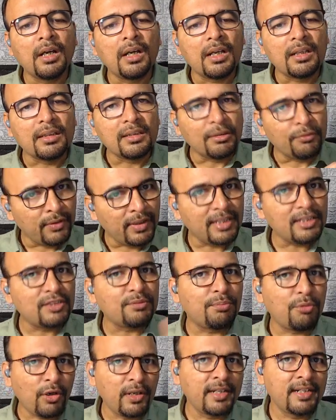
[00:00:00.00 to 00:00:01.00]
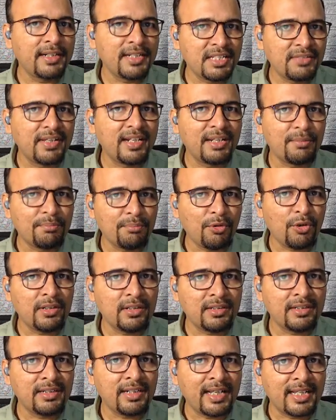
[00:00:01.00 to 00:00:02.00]
The first point is very
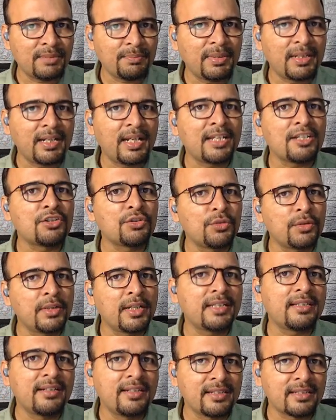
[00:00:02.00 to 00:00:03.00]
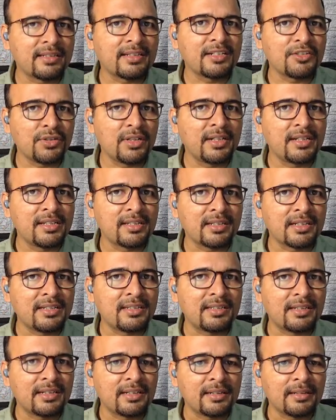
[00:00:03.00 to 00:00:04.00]
important as far as today's discussion is
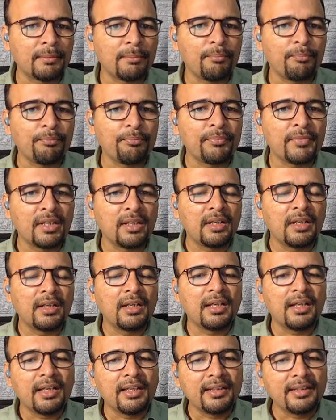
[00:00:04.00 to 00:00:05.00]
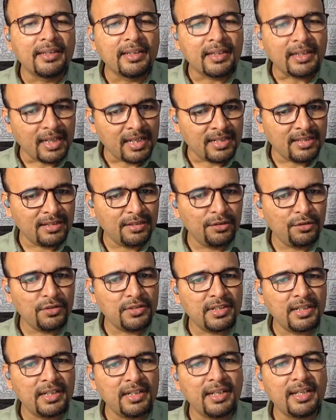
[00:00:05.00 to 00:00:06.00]
concerned. The
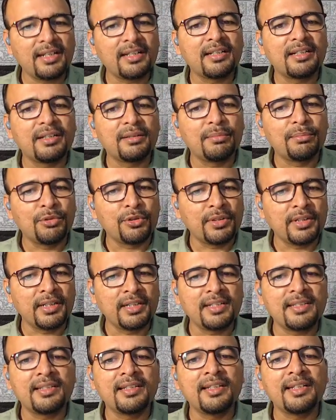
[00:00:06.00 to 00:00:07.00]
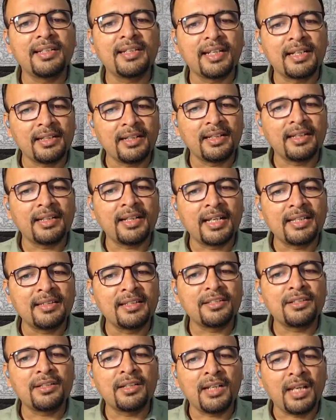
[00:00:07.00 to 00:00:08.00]
carcinogenic potency
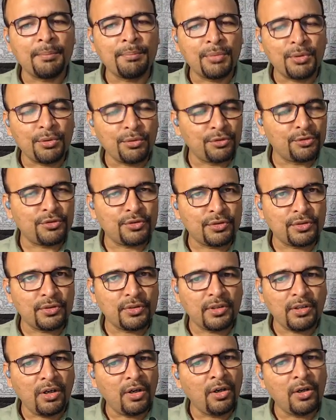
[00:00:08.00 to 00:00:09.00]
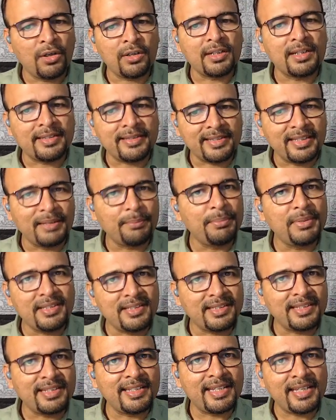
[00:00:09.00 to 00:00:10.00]
categorization approach or
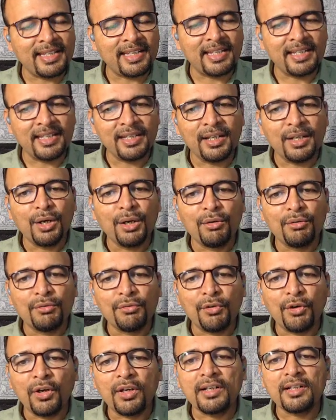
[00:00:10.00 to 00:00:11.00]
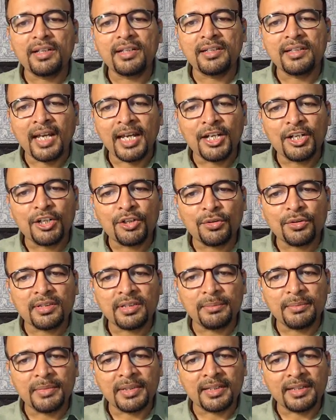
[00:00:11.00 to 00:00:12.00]
CPCA for
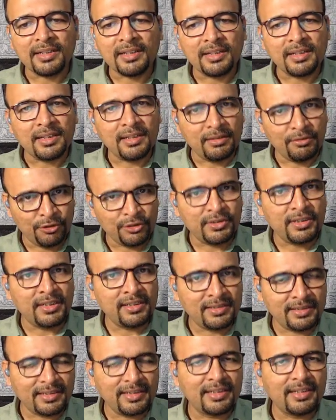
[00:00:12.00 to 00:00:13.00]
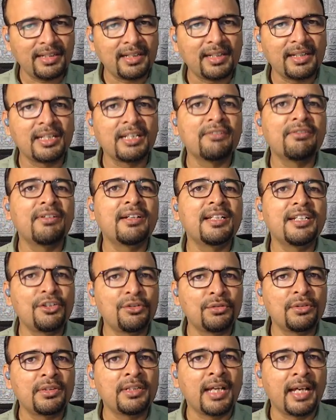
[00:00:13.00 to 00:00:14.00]
nitrosamine which is given into
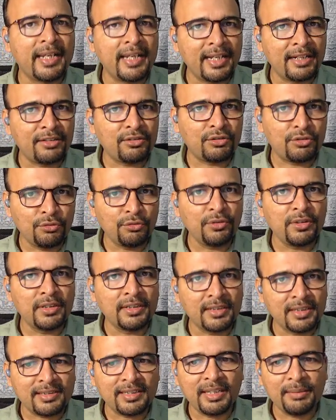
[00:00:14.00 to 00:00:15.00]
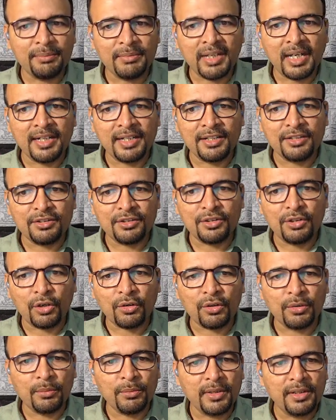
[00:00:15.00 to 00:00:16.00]
the annex 2 in the same guidance
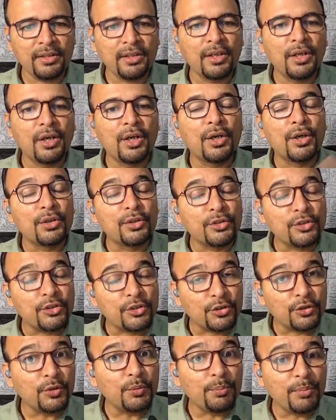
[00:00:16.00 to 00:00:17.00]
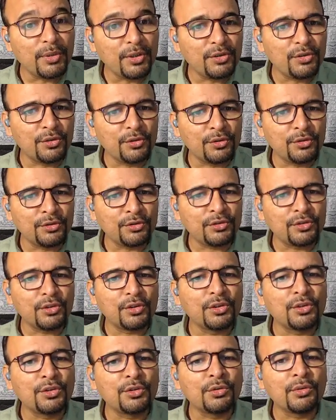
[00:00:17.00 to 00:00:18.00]
document should be used
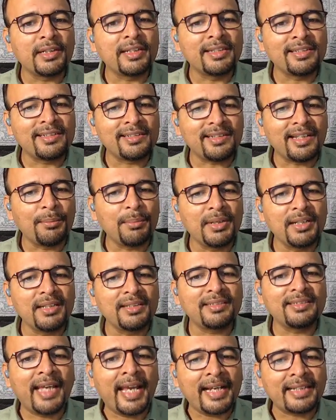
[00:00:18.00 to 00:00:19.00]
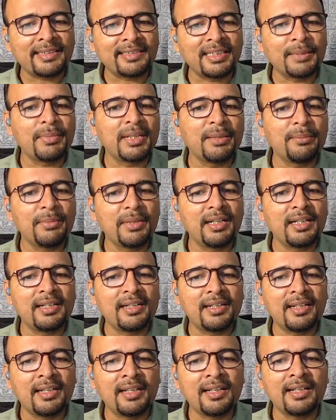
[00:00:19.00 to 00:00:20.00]
to establish the acceptable
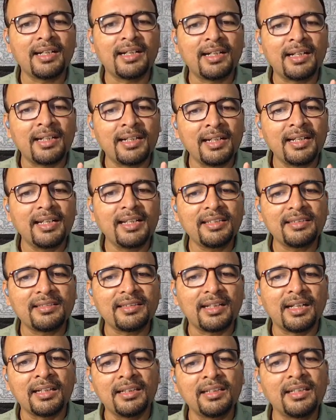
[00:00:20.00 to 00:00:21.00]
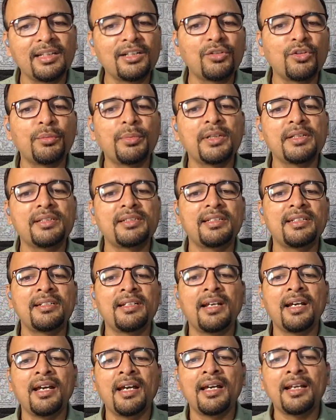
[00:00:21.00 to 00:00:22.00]
intake unless other robust data
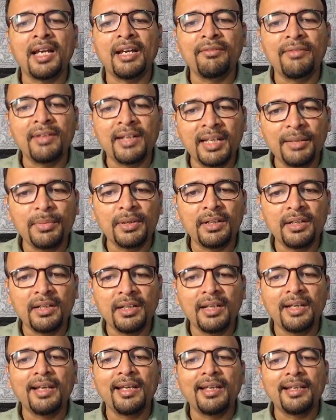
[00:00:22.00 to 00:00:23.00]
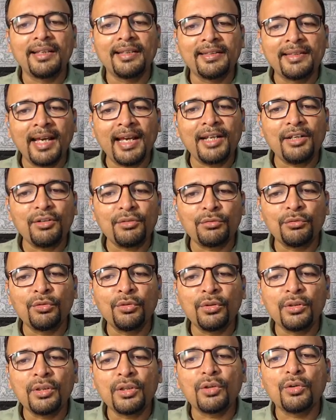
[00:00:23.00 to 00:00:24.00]
are available that
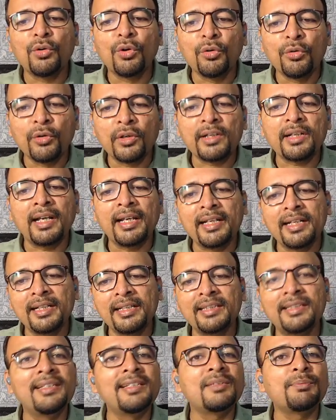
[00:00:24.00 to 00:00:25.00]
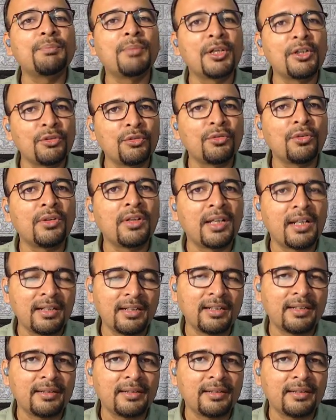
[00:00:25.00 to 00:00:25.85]
would override this particular